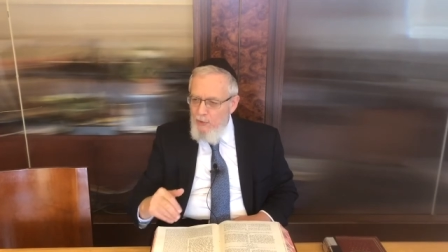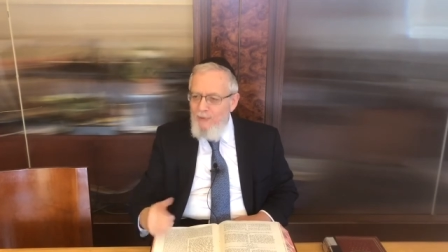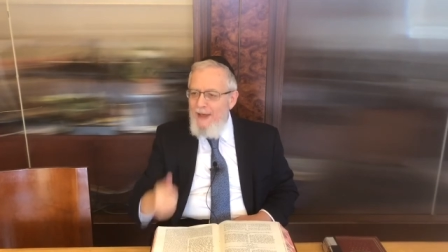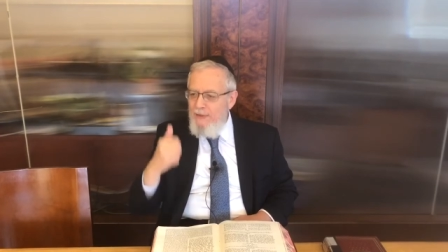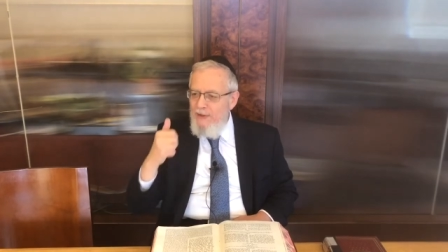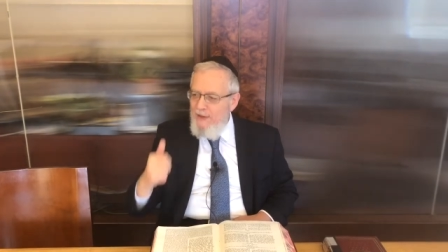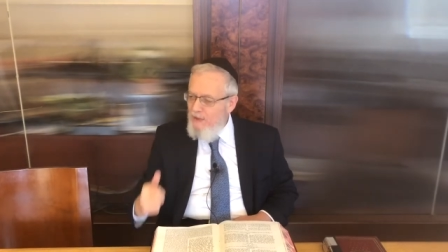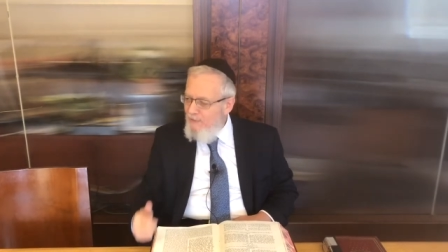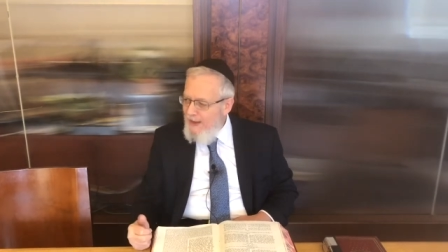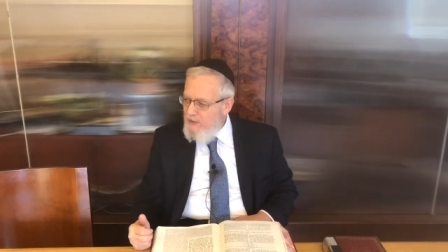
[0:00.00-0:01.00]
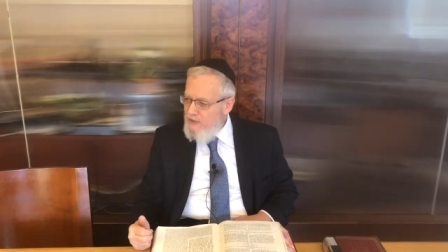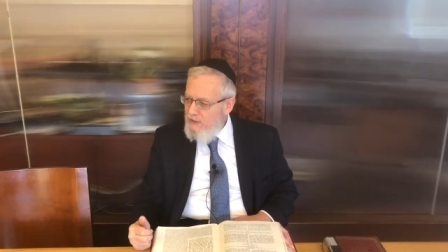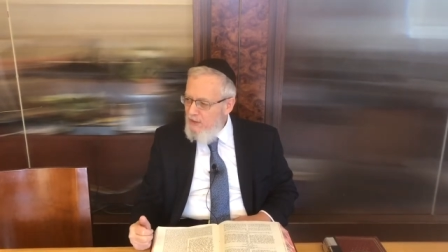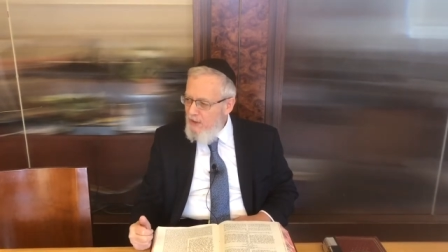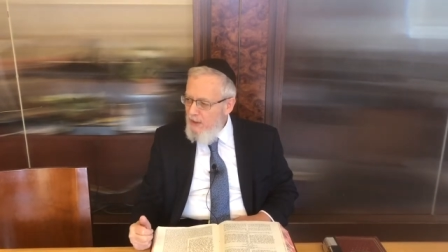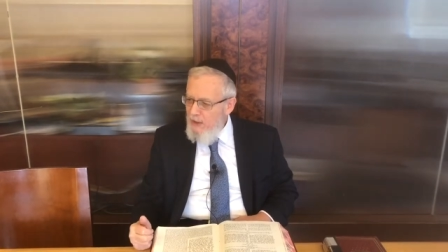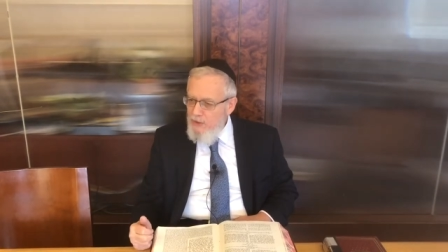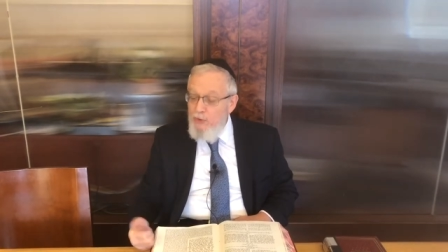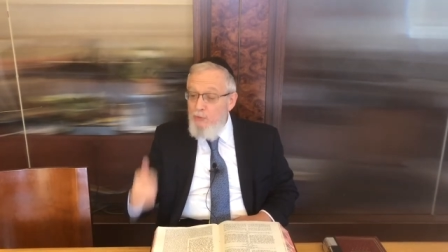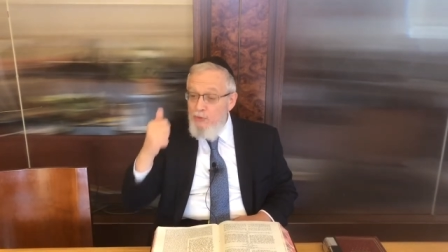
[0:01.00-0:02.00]
rather than advance
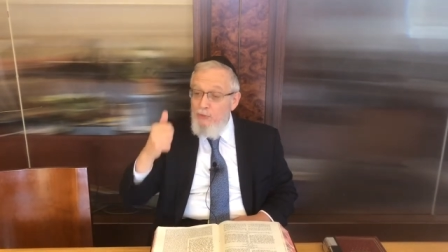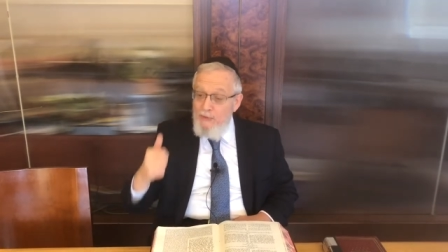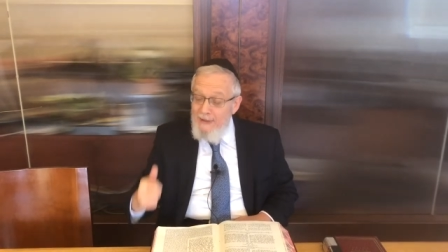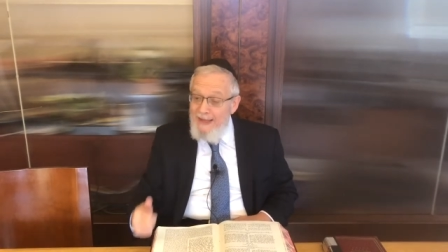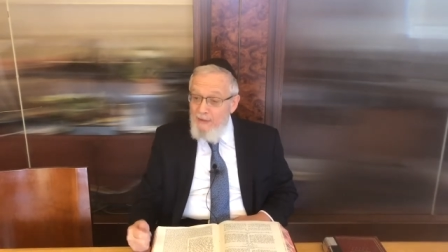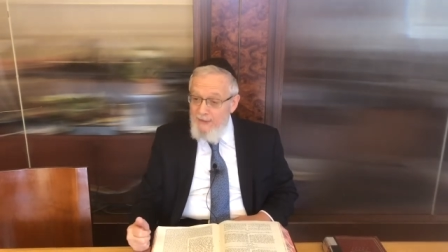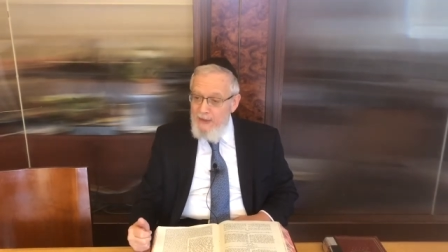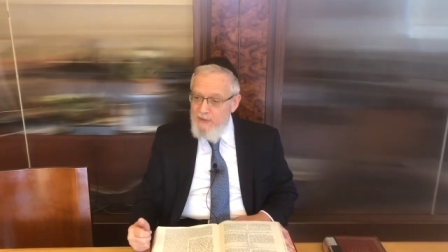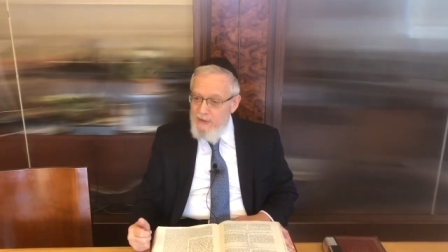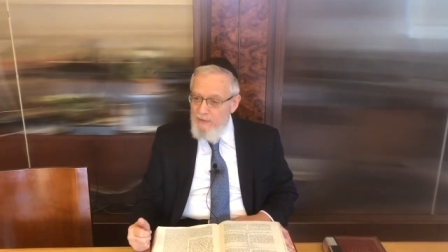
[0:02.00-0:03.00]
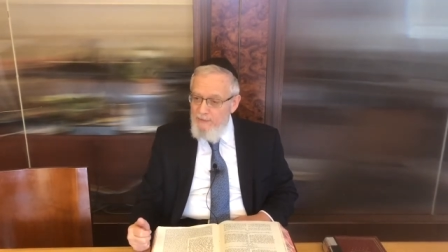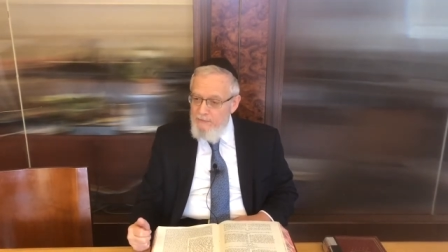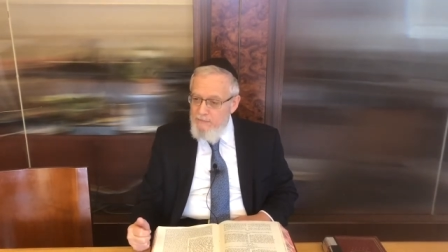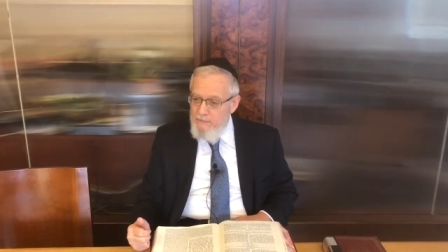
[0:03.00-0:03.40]
to, to, to elevate itself.